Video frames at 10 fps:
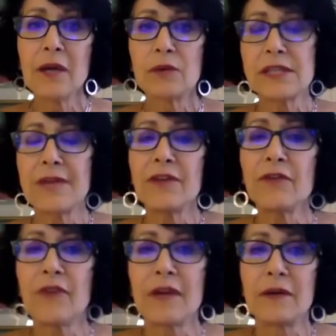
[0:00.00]
was having
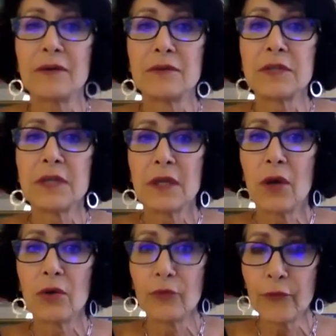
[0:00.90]
found
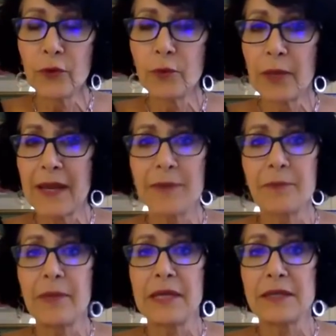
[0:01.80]
whole food,
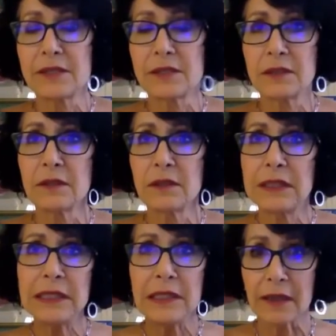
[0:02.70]
plant-based
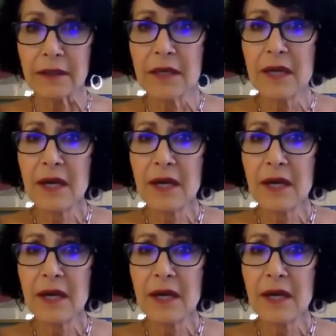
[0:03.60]
eating,